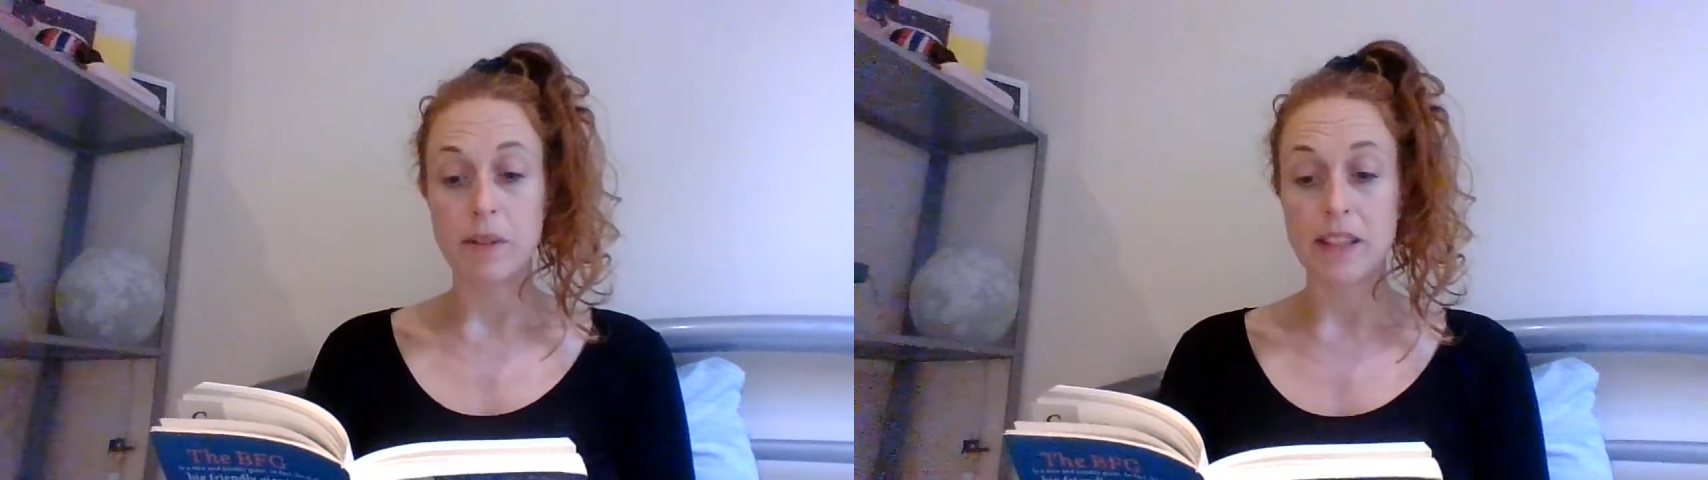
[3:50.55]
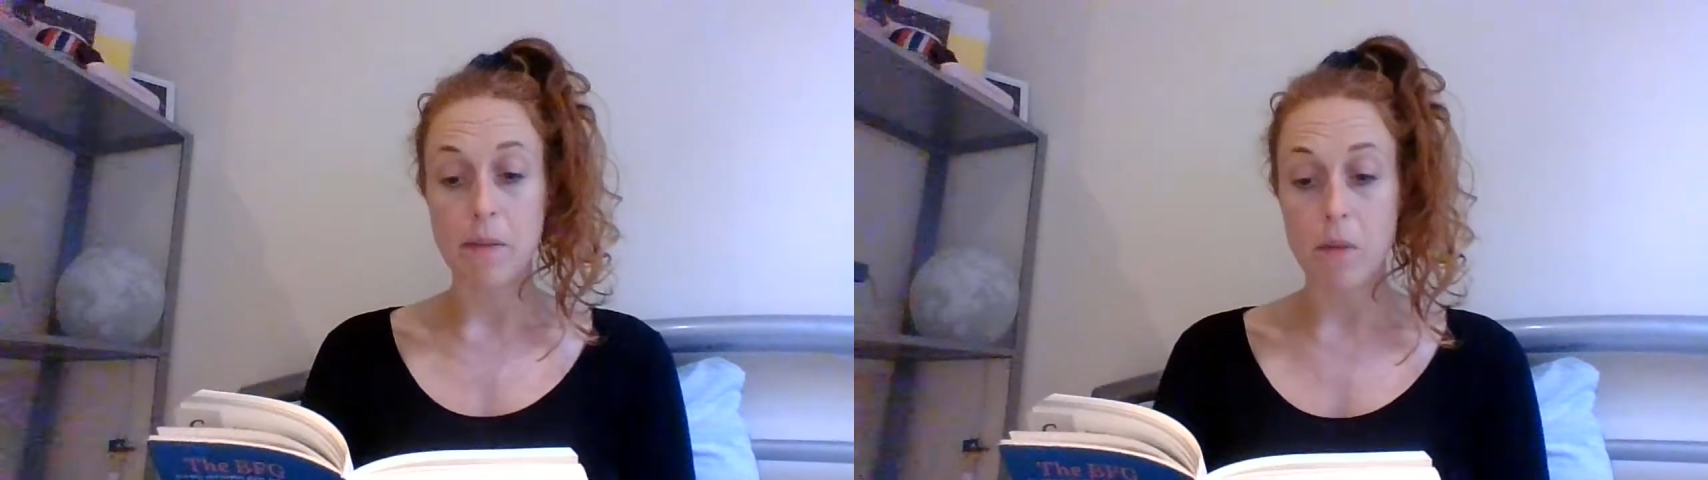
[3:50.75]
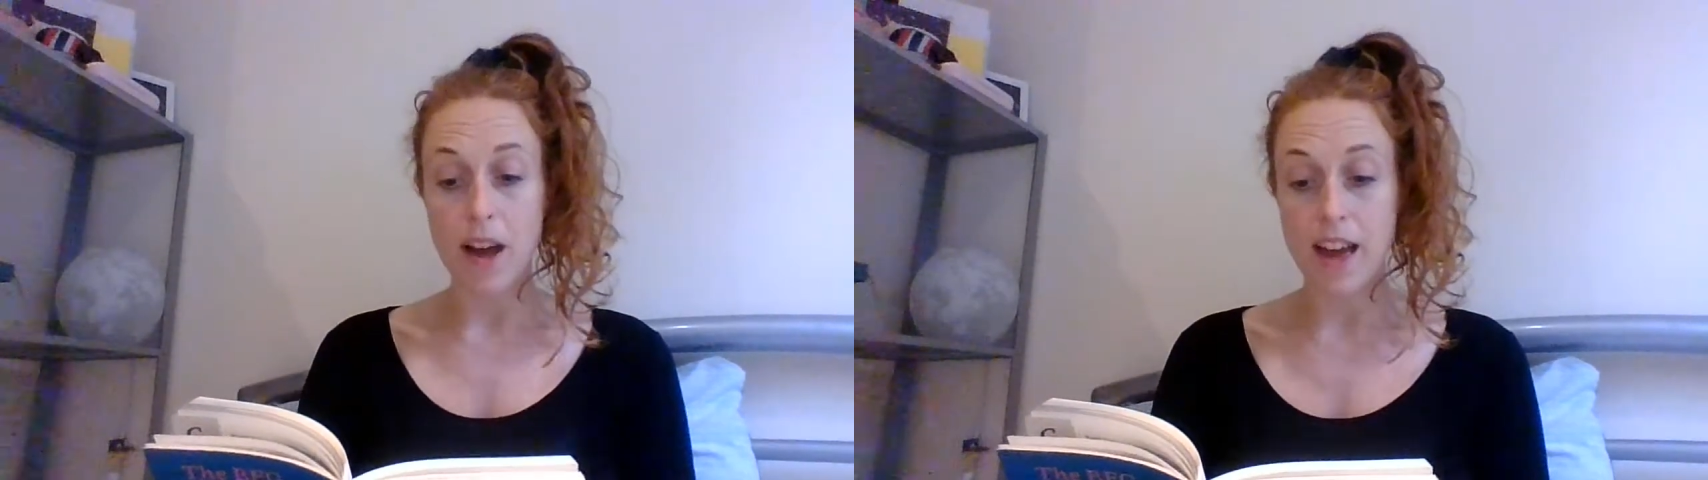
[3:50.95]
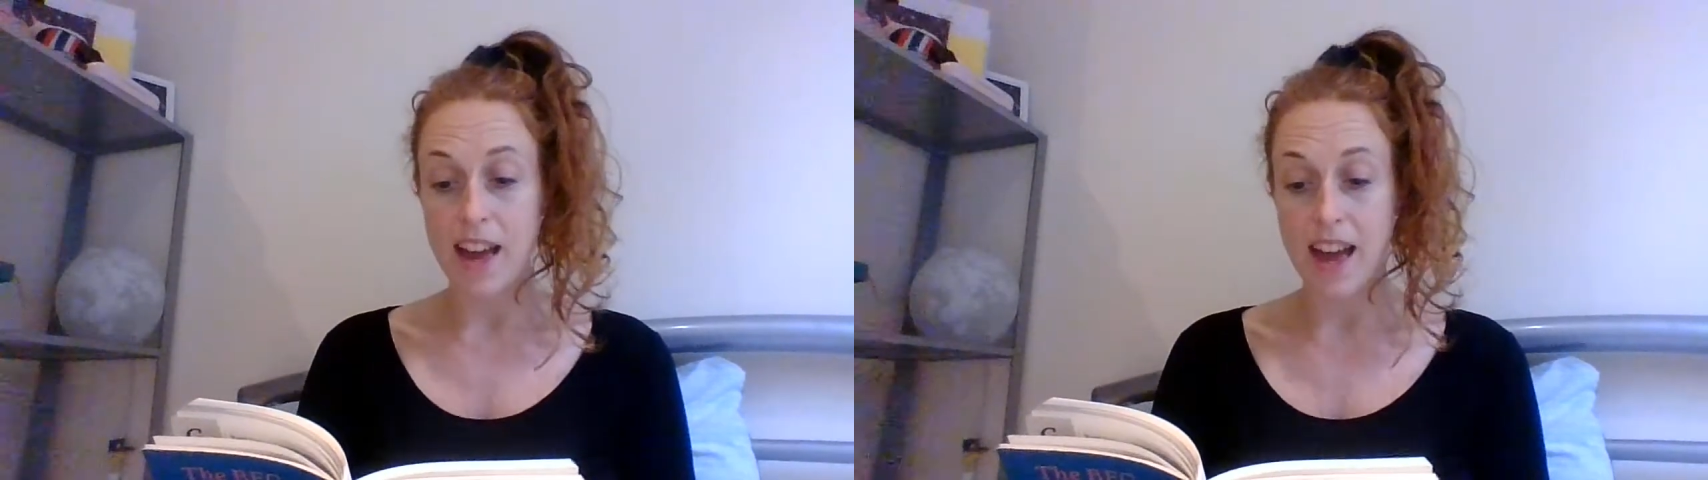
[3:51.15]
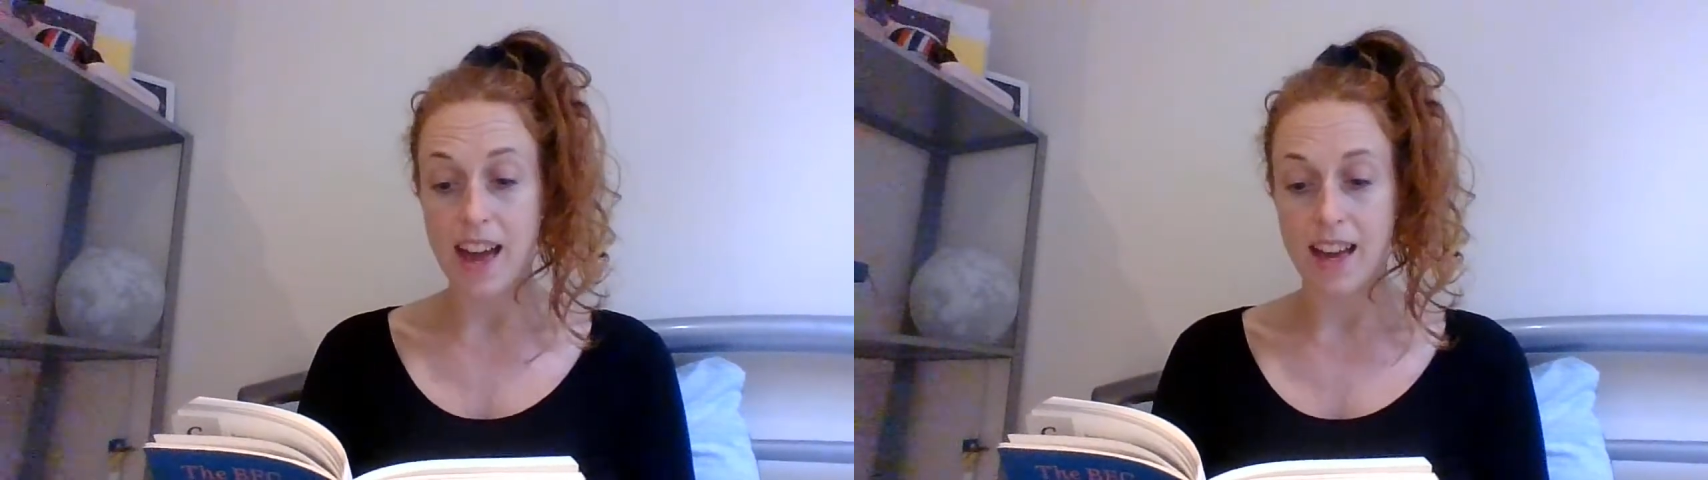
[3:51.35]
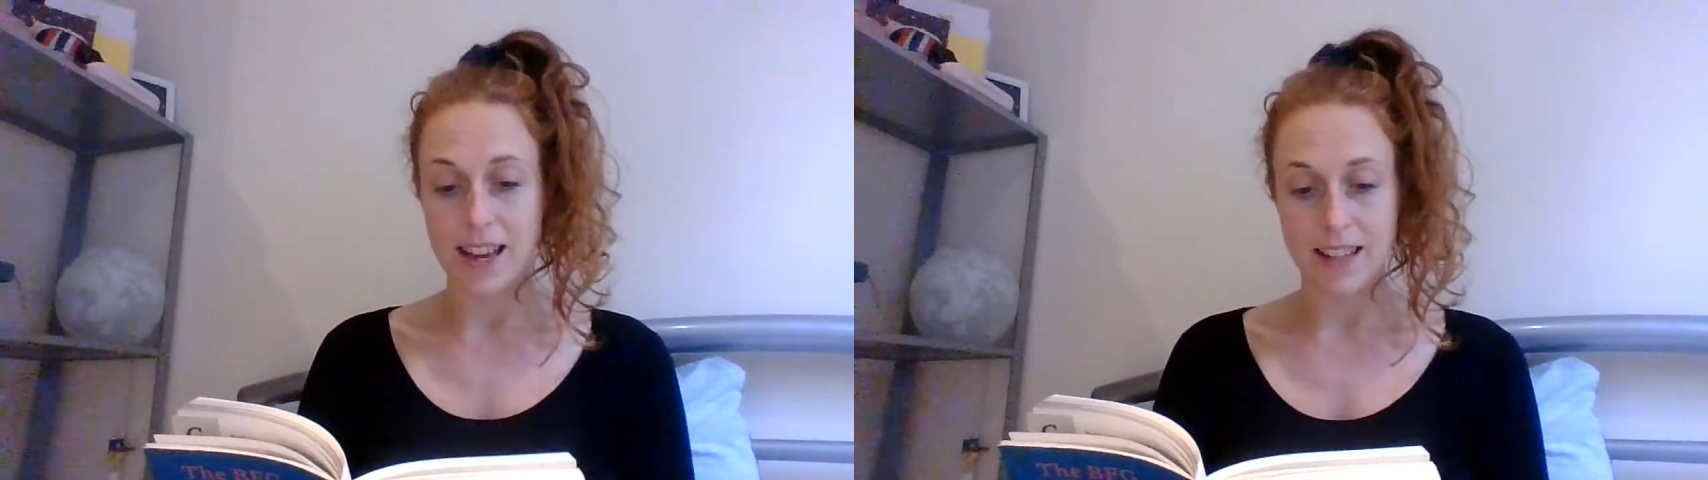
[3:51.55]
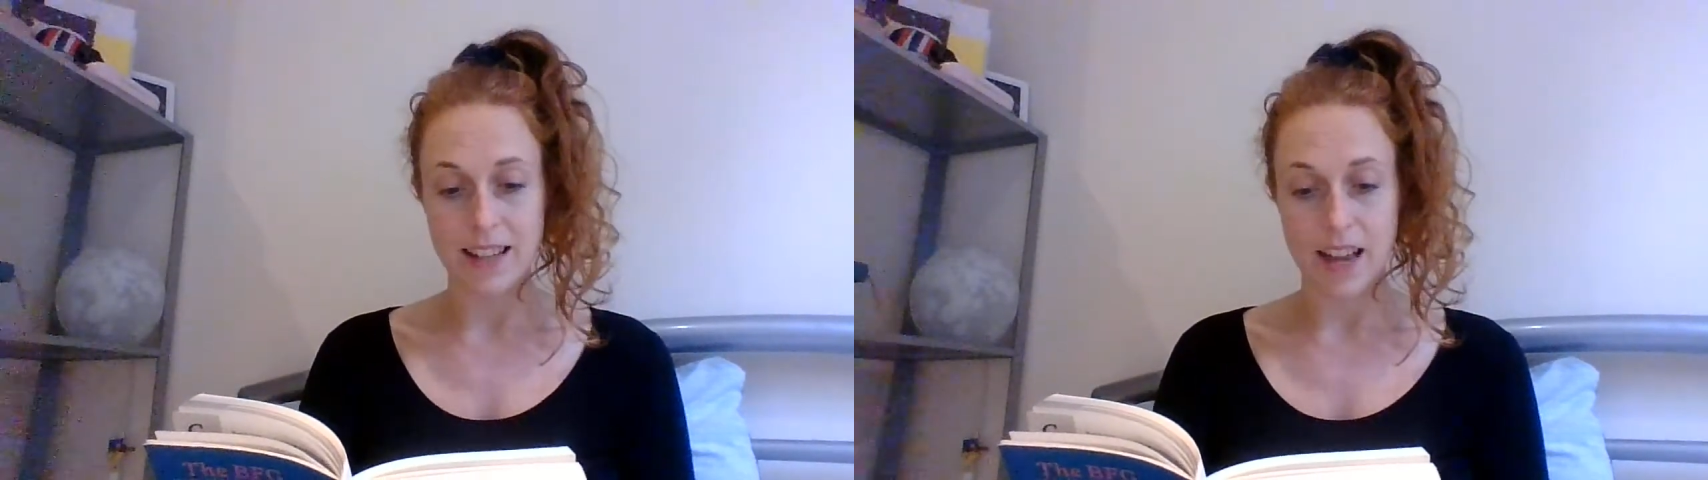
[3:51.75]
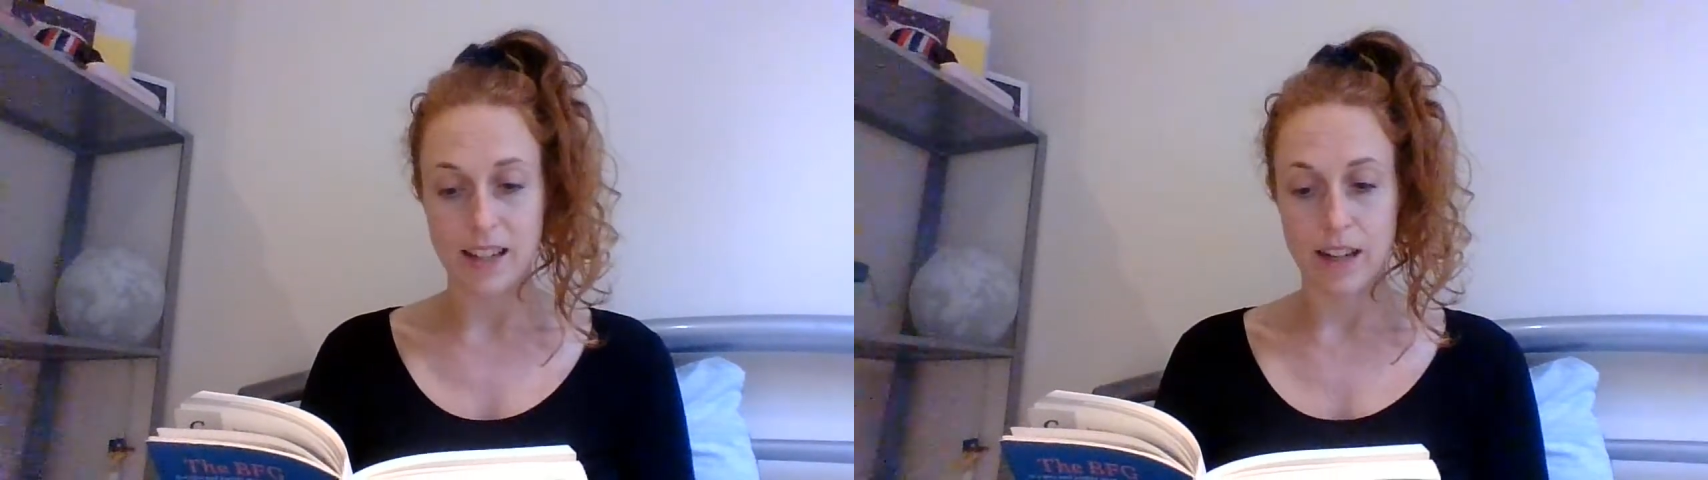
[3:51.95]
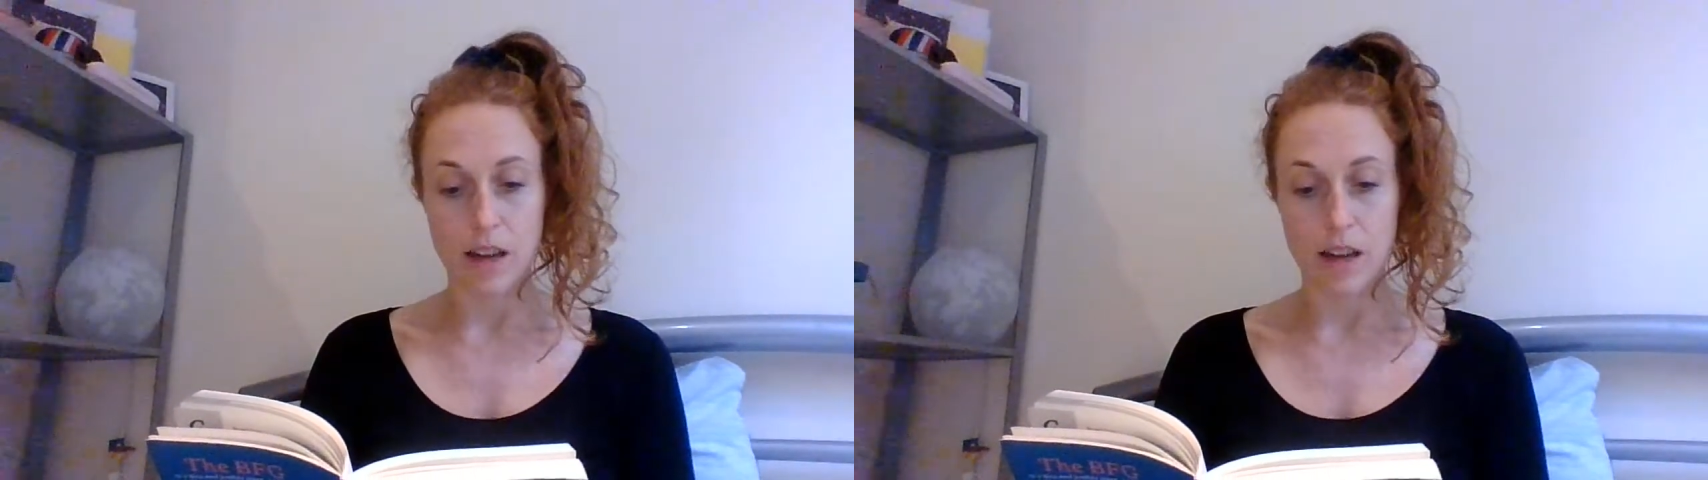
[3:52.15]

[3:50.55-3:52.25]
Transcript: somewhere here," he said,